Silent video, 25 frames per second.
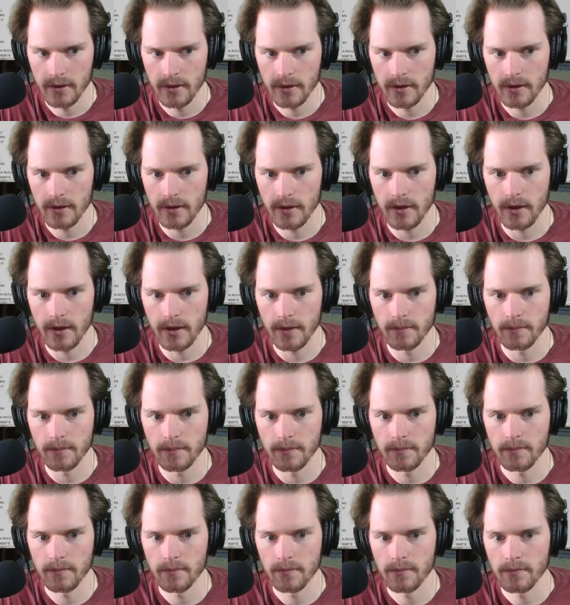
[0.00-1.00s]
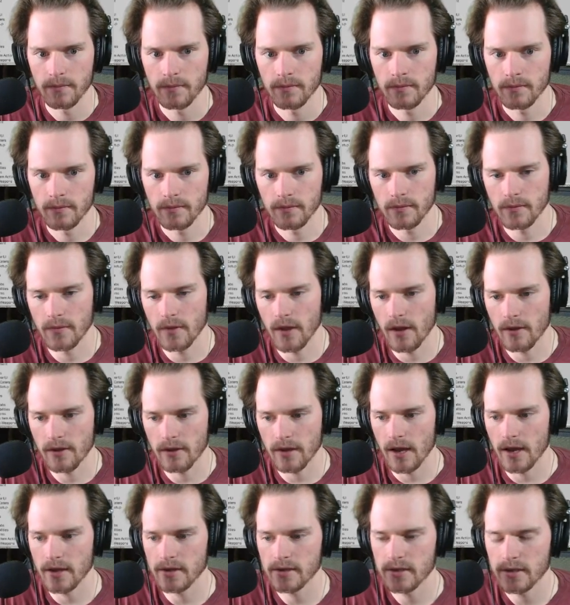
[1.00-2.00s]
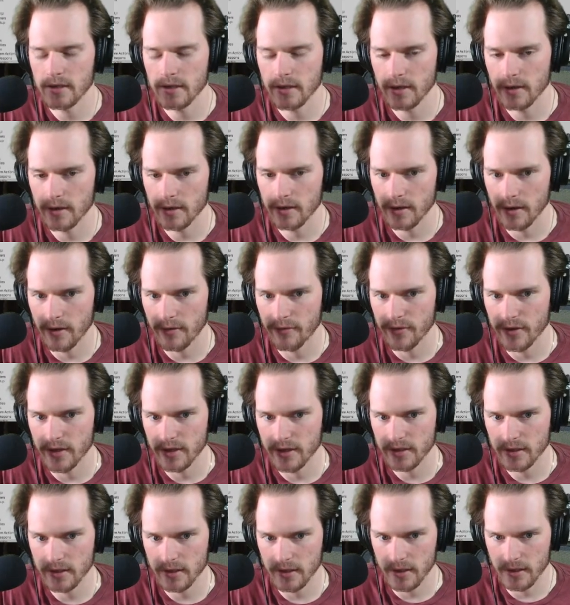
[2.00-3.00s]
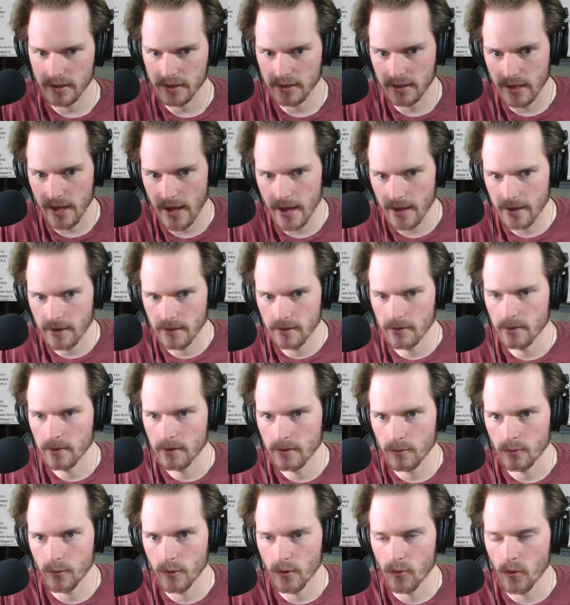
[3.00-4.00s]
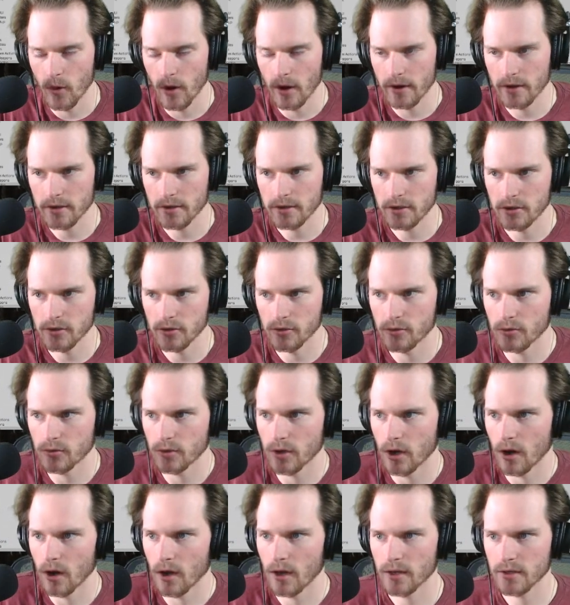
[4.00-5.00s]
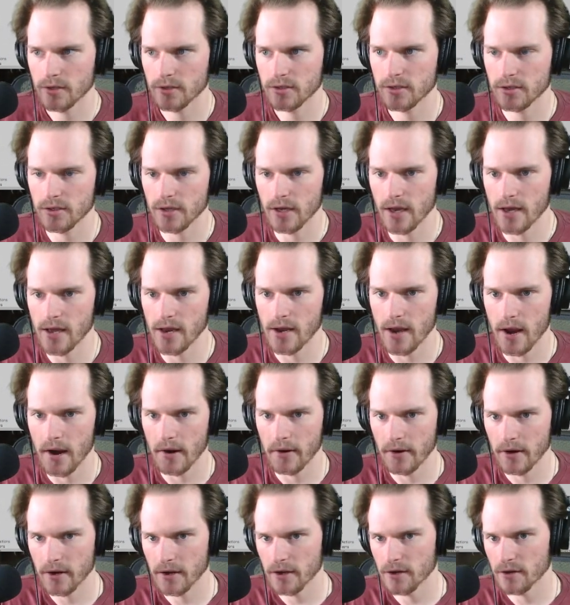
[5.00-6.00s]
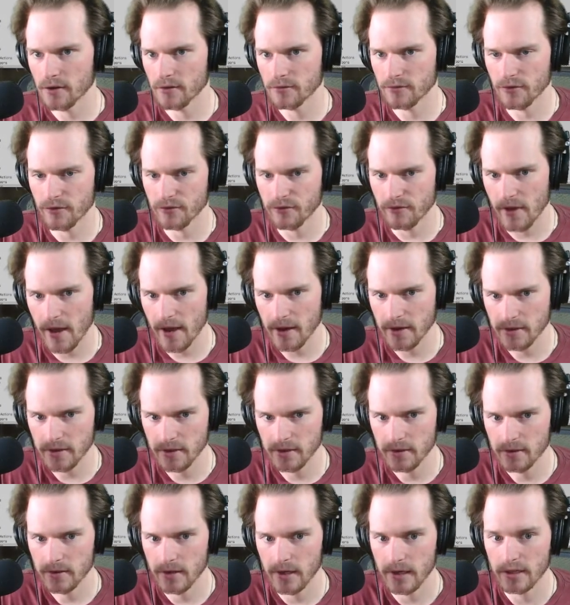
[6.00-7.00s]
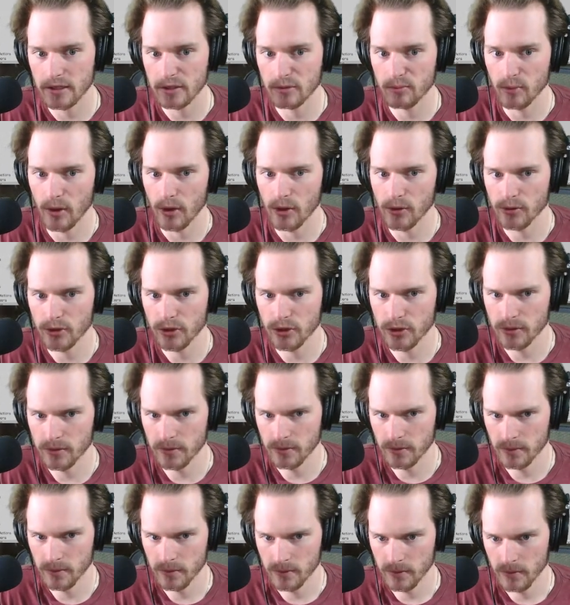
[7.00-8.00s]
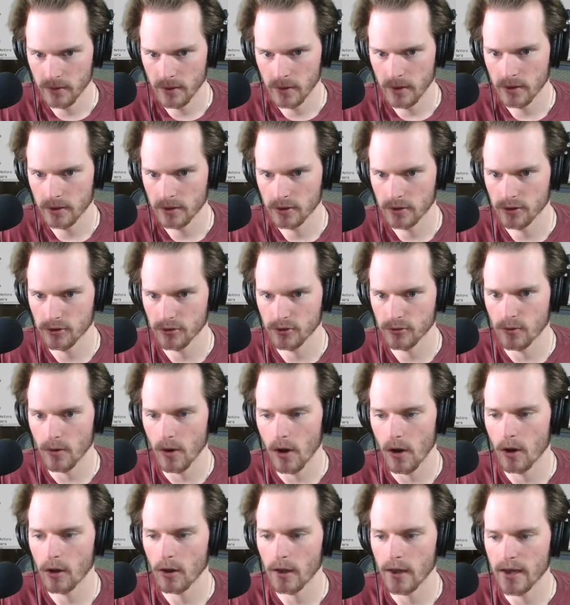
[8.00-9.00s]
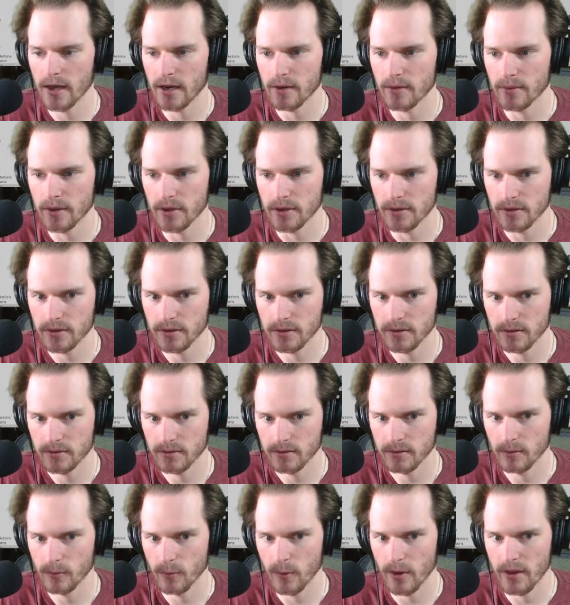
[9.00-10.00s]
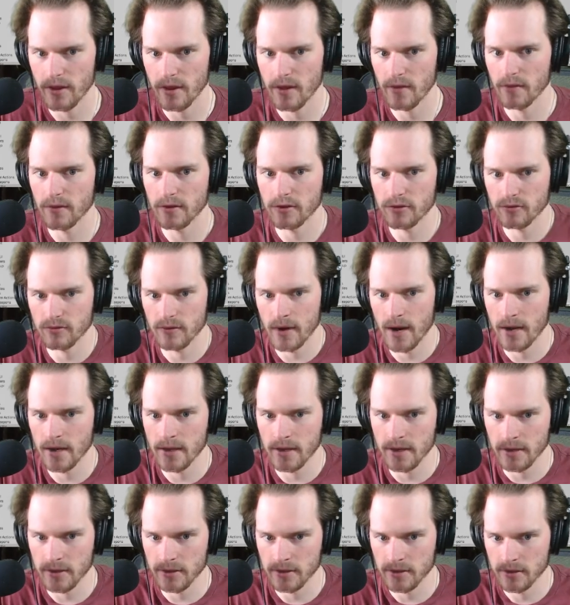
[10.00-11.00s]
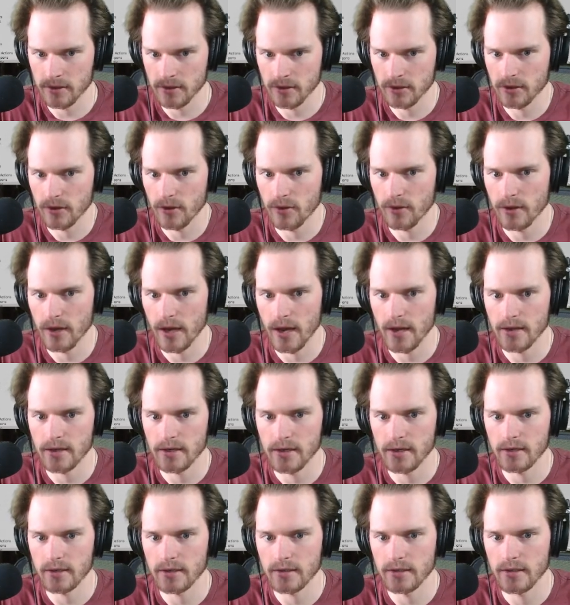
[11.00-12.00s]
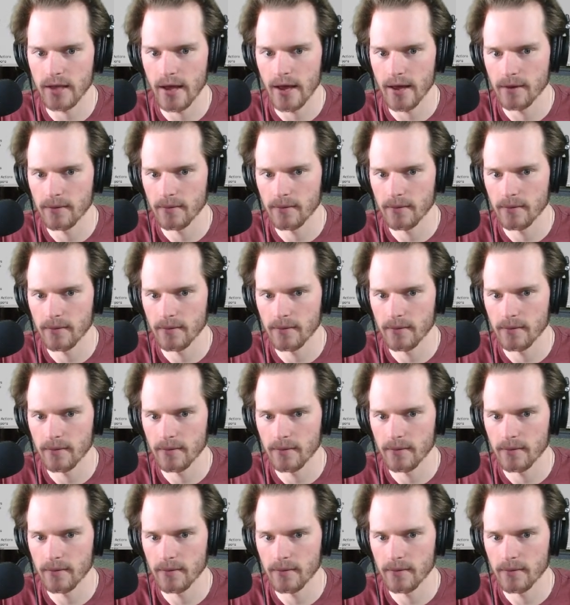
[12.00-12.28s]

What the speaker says: Now the idea of this is that we want it to cause an area of effect explosion to all enemies within this radius. So the idea is that